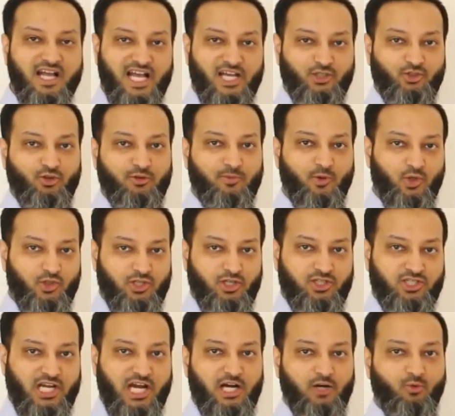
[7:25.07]
as you're approaching a
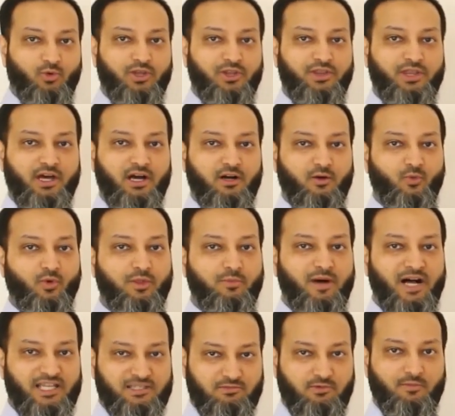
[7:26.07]
child with
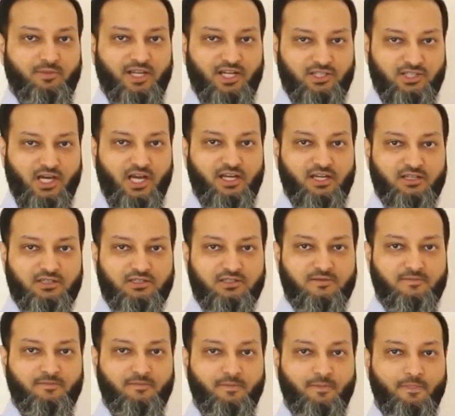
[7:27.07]
possible meningitis.